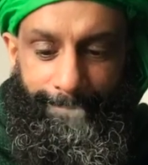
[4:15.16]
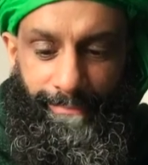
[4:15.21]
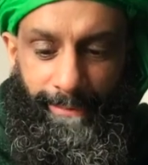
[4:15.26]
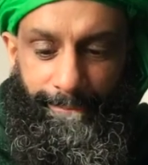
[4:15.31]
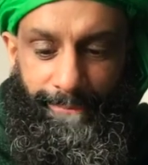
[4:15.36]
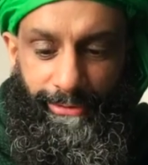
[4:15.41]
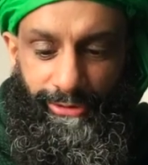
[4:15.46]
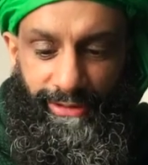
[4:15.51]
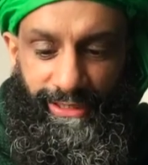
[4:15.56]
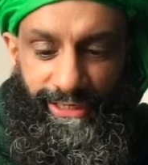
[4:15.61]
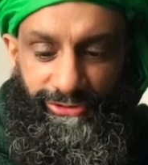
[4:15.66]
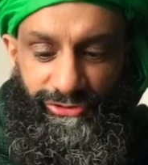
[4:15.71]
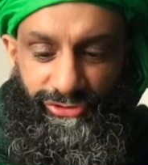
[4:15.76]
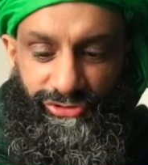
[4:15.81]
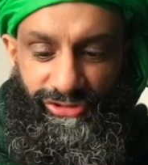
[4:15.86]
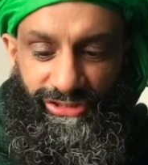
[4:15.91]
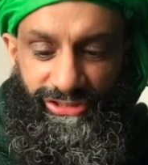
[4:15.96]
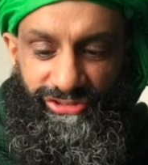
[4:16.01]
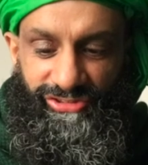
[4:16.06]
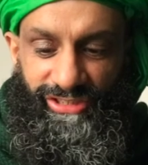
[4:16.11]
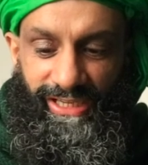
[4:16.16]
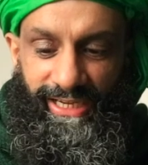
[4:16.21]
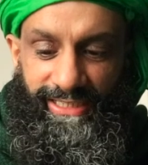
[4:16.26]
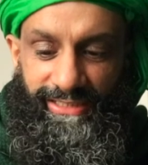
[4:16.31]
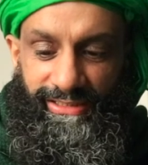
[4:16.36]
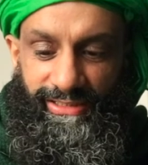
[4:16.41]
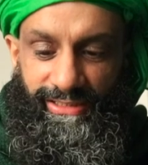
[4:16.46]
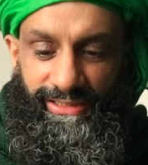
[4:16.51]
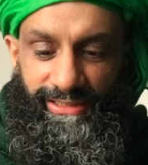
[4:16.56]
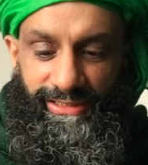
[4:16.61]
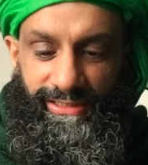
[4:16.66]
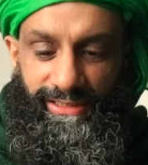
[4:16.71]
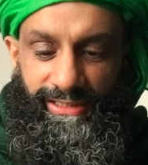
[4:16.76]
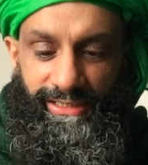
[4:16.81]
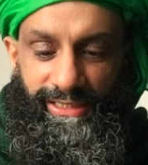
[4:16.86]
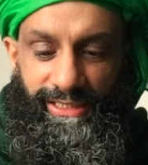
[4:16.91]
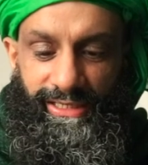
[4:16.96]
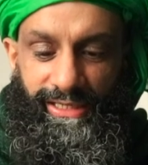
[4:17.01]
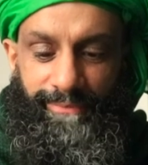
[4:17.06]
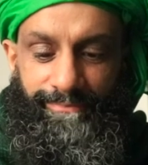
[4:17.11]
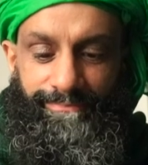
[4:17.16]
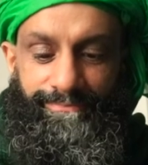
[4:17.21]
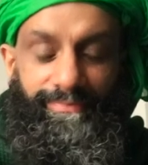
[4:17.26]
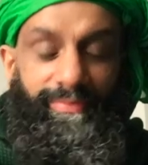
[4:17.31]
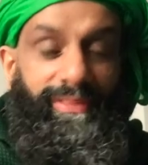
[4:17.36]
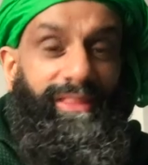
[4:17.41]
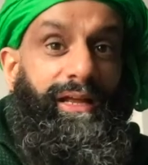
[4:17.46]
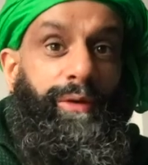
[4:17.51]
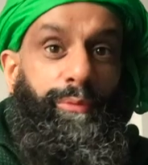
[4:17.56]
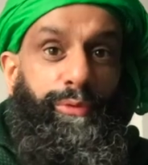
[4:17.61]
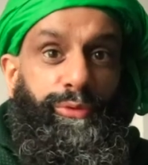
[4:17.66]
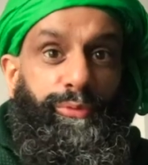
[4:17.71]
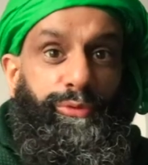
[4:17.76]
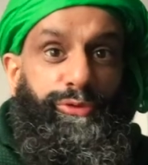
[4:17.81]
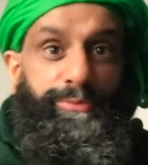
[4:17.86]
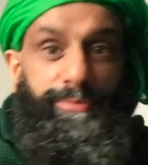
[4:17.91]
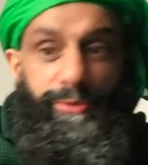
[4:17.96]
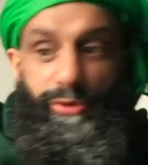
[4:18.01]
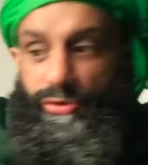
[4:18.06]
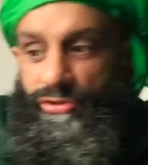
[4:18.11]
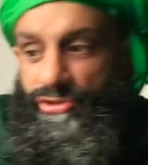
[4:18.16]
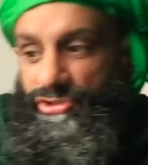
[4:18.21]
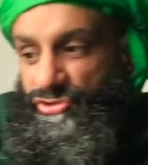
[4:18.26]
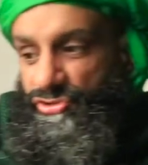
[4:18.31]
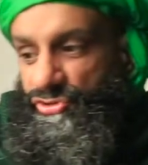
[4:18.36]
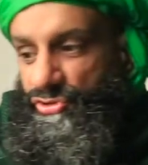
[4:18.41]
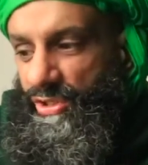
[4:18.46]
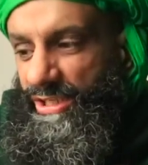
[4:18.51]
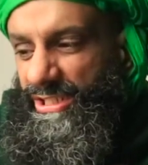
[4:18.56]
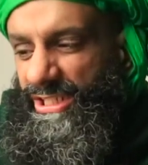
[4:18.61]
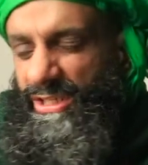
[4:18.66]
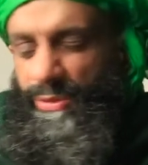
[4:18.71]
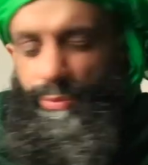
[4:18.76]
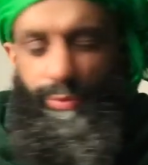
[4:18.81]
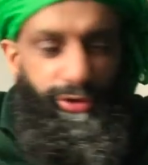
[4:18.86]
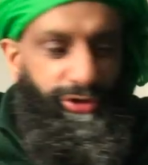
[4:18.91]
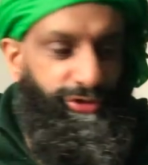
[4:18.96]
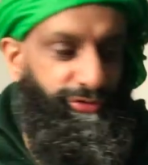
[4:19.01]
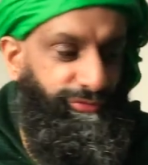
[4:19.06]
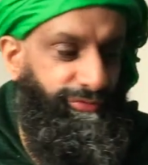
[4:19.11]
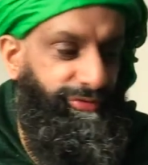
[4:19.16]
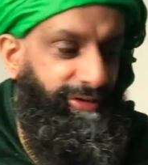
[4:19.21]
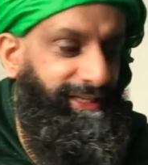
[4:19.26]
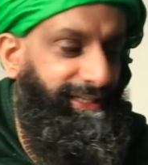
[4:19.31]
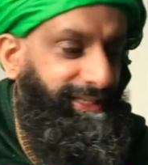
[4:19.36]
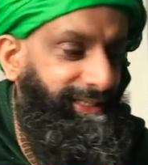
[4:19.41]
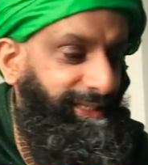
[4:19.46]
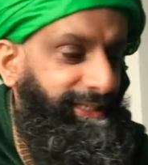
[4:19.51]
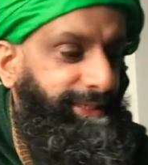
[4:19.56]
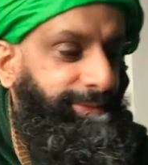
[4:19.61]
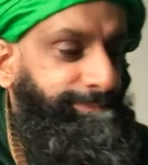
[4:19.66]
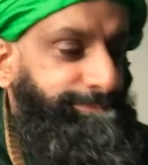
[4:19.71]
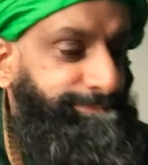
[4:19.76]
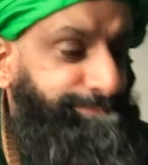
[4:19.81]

Put that to the side. That one was broken, so I didn't want to really